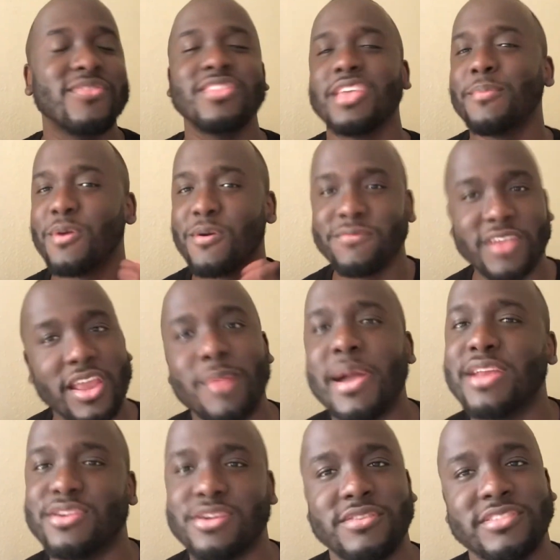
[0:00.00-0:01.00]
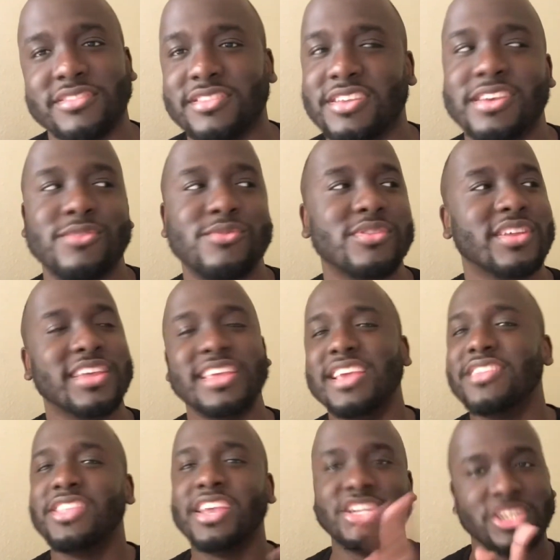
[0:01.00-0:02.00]
They both get on my nerves equally.
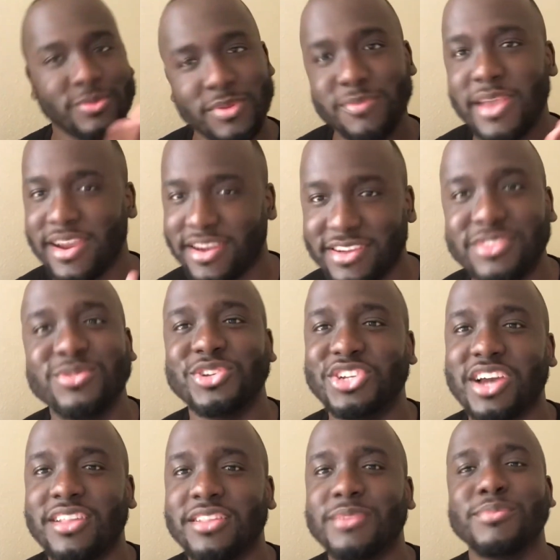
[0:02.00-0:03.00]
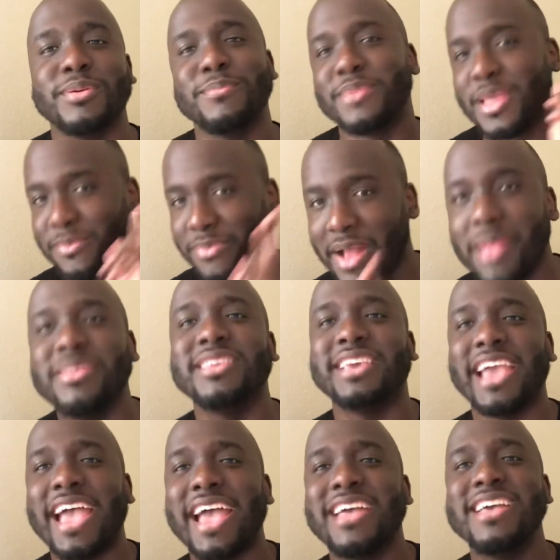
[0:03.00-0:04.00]
They should be married to each other, but they probably
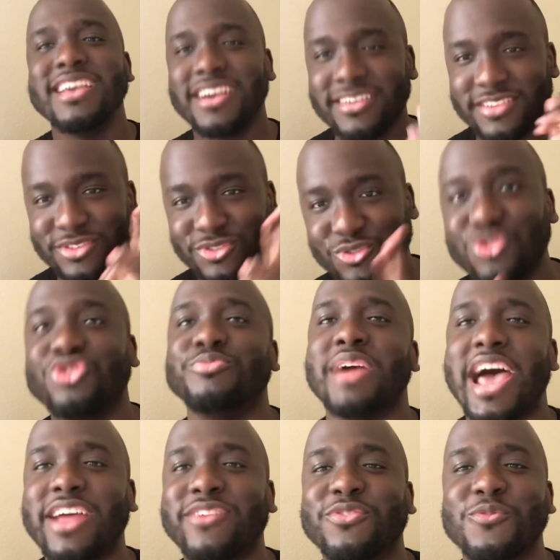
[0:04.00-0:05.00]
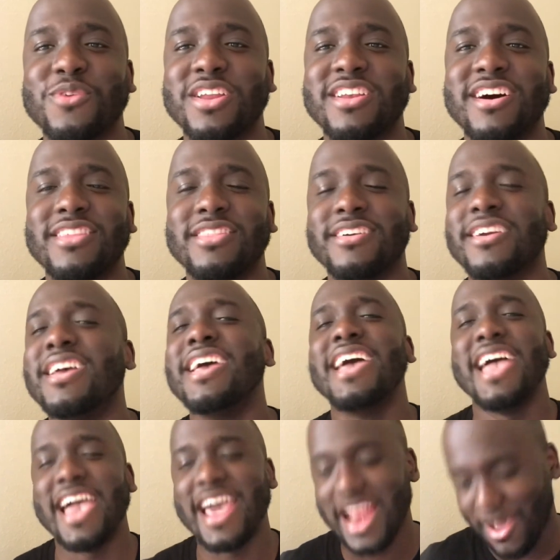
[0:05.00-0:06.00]
can't because they're too dramatic for one another.
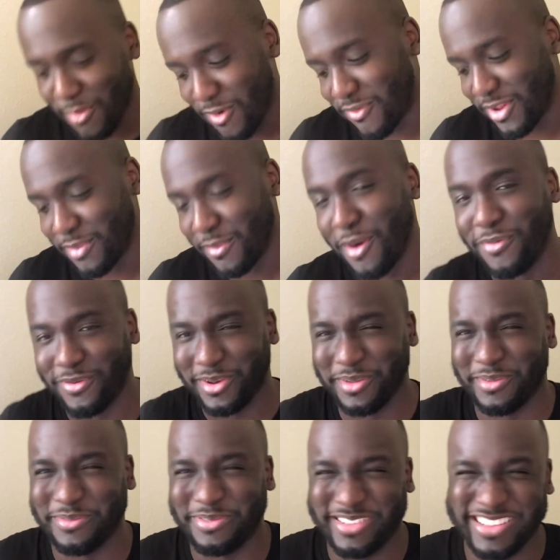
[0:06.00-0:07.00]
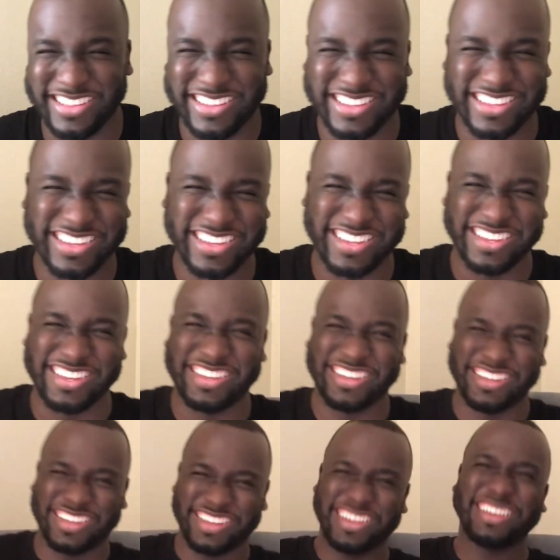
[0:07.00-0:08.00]
And I'm over the both of
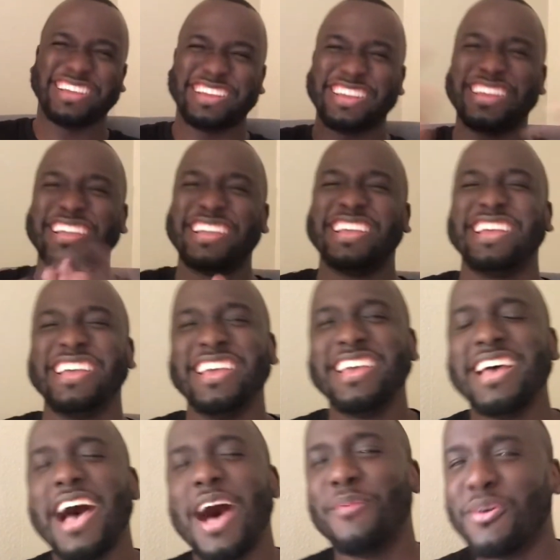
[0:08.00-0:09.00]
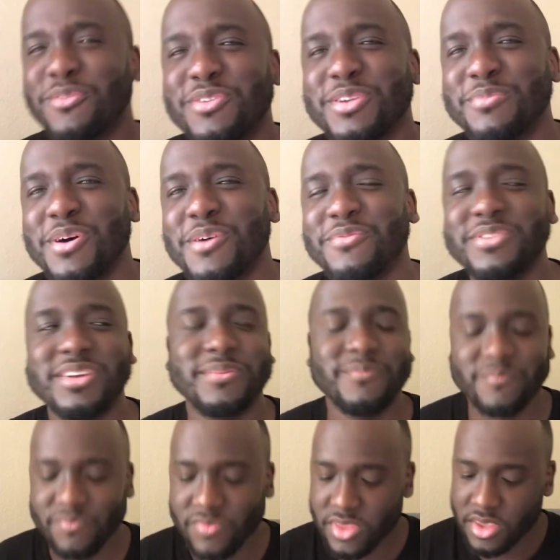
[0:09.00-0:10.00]
them. I'm over the both of
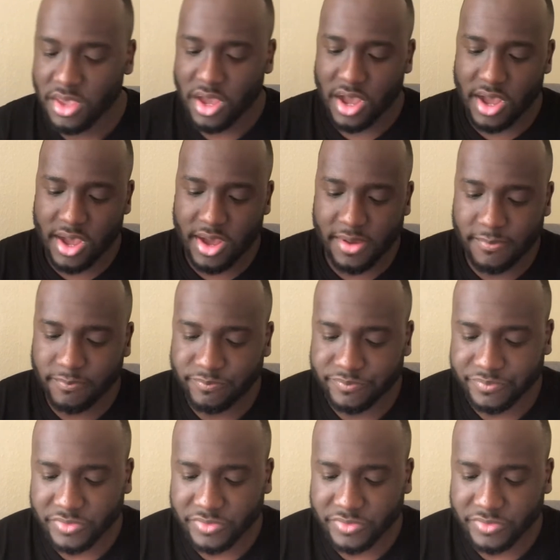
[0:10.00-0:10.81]
them.